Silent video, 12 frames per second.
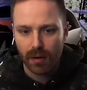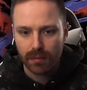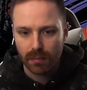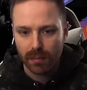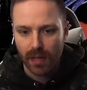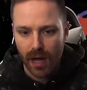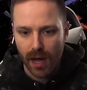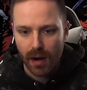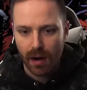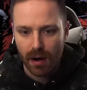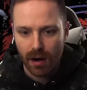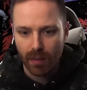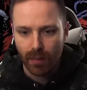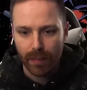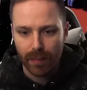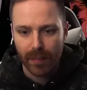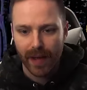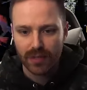multiplier,
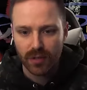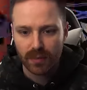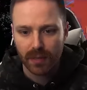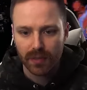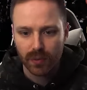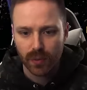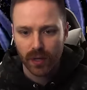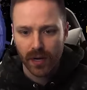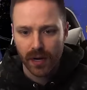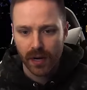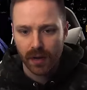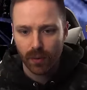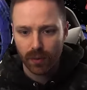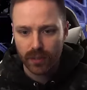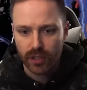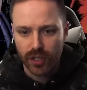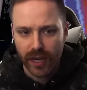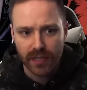Weapon Mastery +1, or
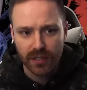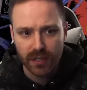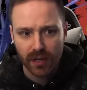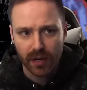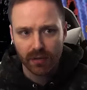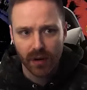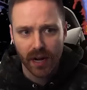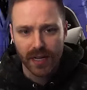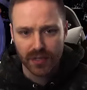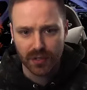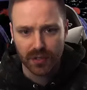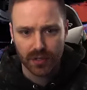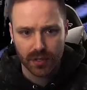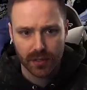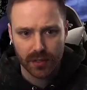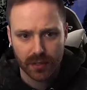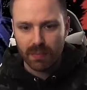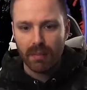Chains of Ice.
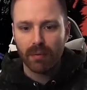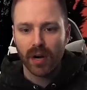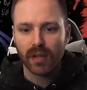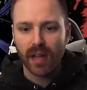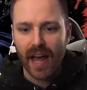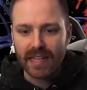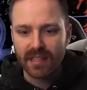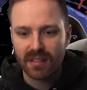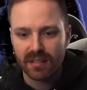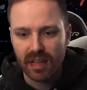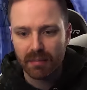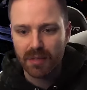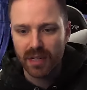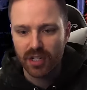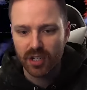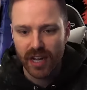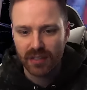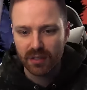Dismembering legs is a
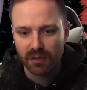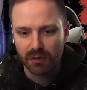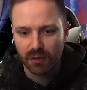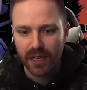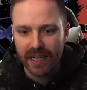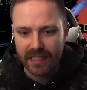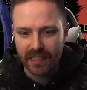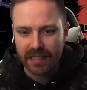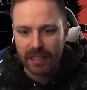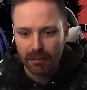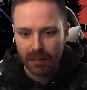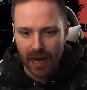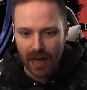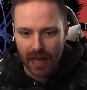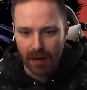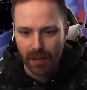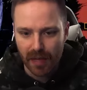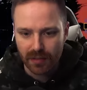10% chance to freeze nearby
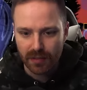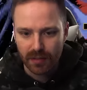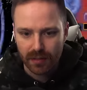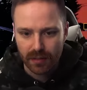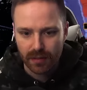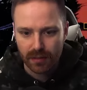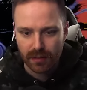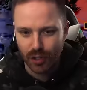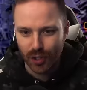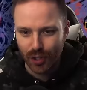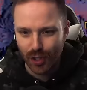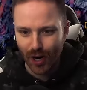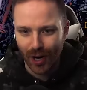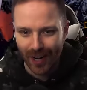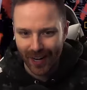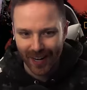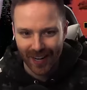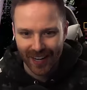enemies.
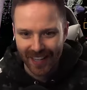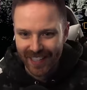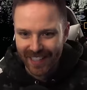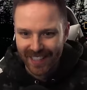Sure.